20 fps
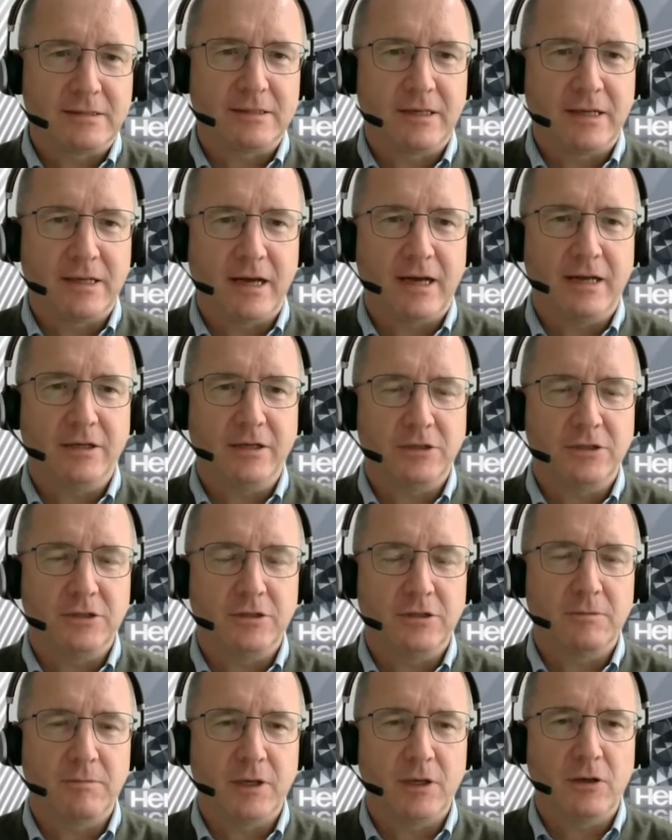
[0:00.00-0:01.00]
and
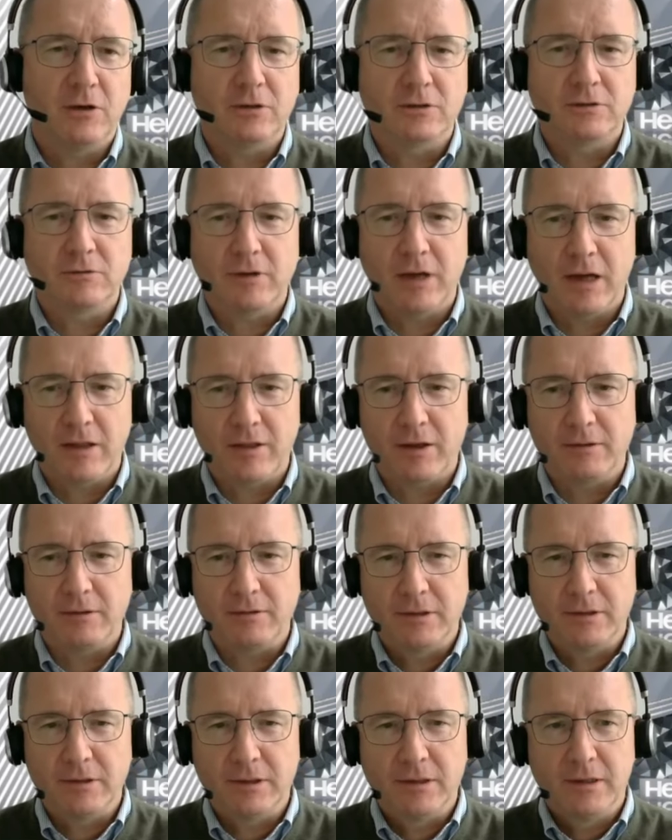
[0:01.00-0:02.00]
hydrogen belong together.
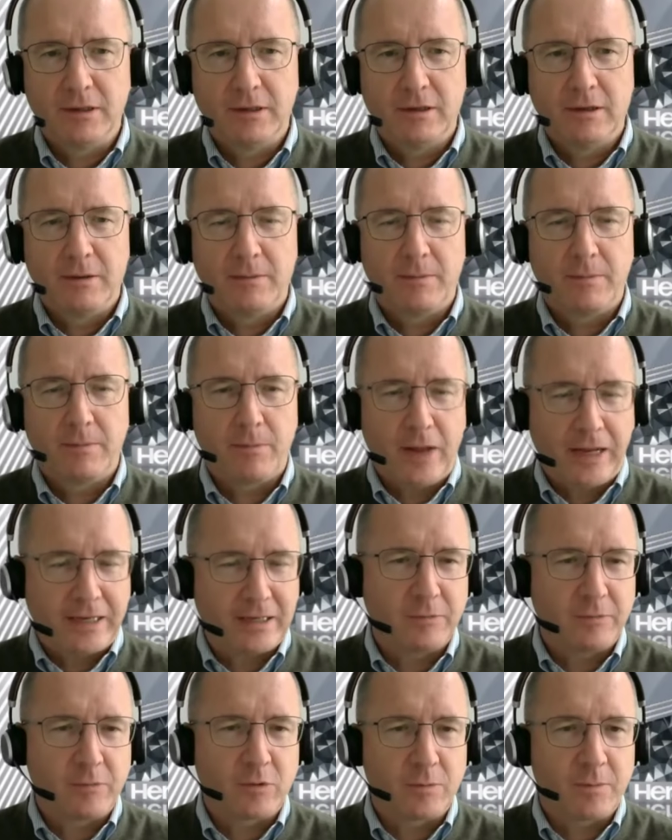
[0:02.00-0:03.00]

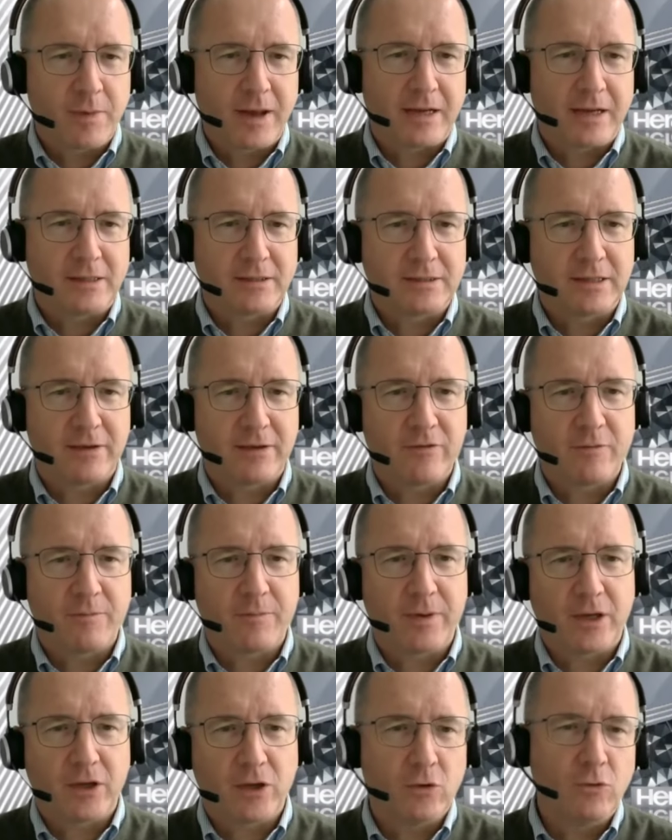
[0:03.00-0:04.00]
Platinum group metals have a
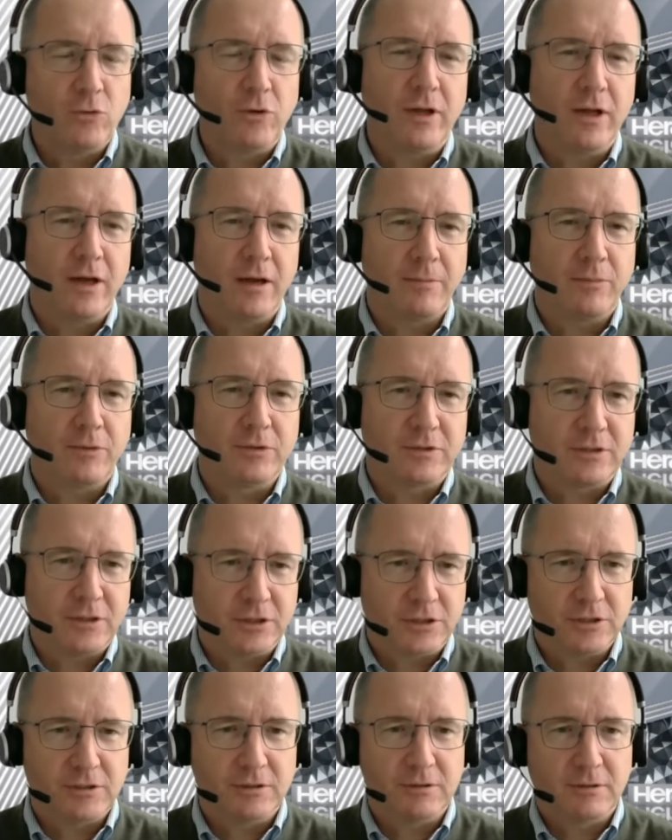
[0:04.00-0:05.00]
peculiar
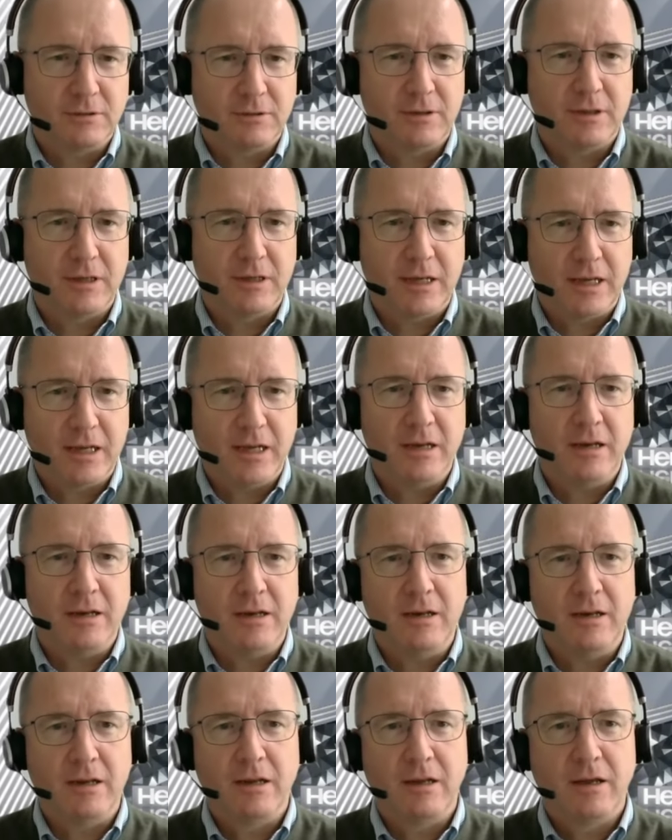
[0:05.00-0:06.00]
position in
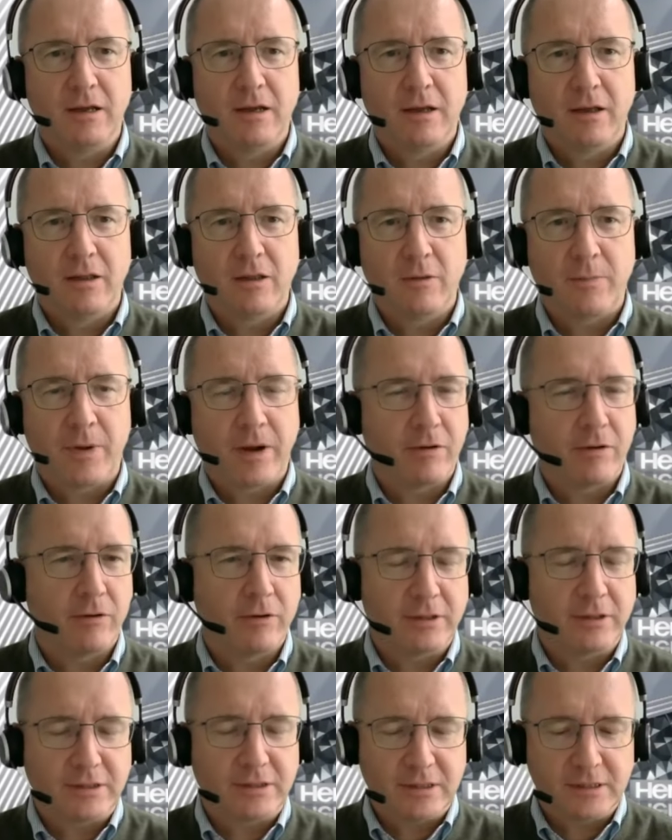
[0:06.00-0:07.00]
the
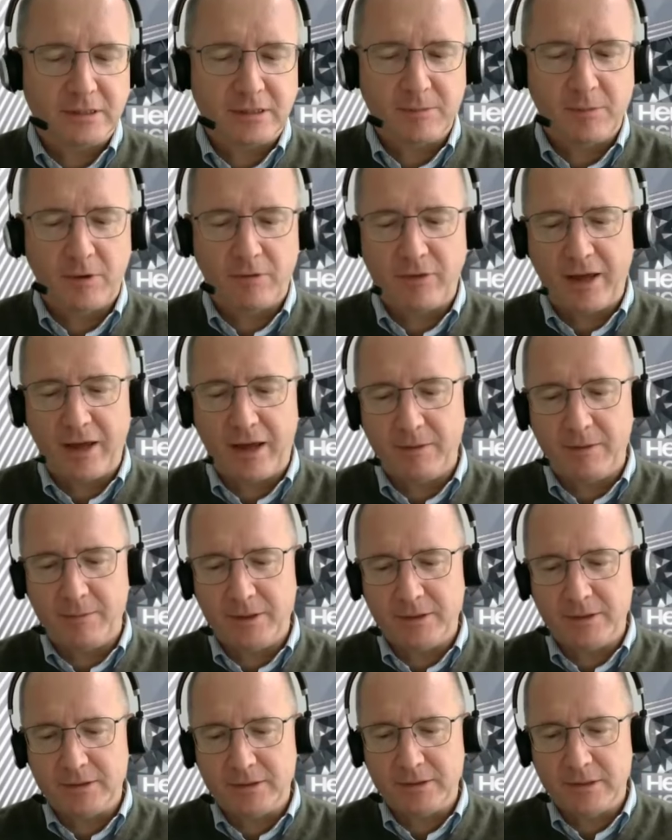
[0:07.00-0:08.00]
periodic system of the
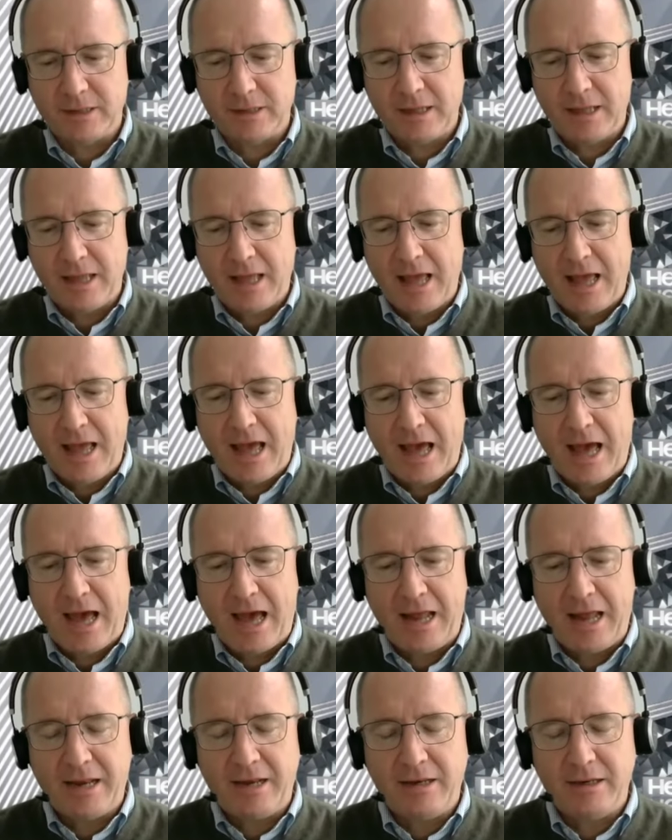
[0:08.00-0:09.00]
elements.
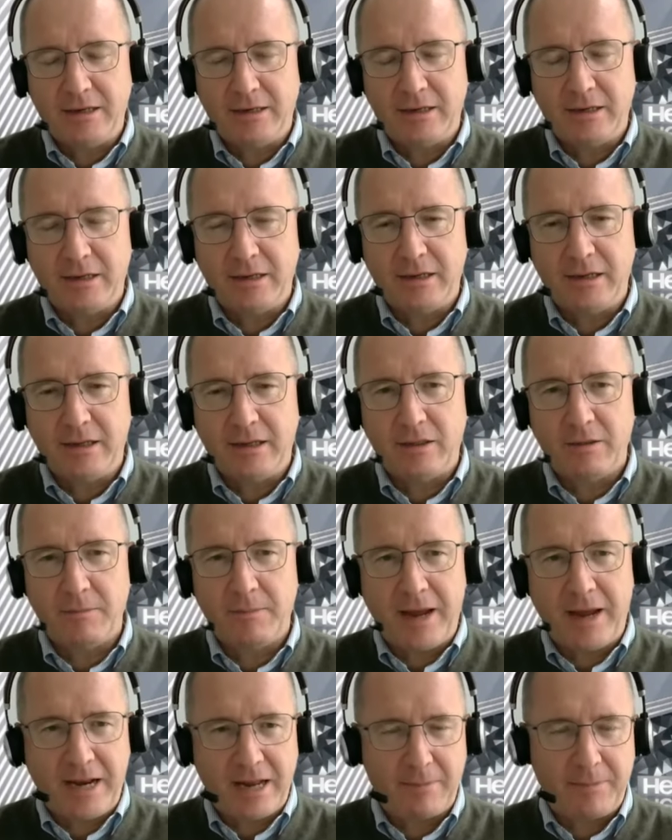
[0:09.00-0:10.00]
And the main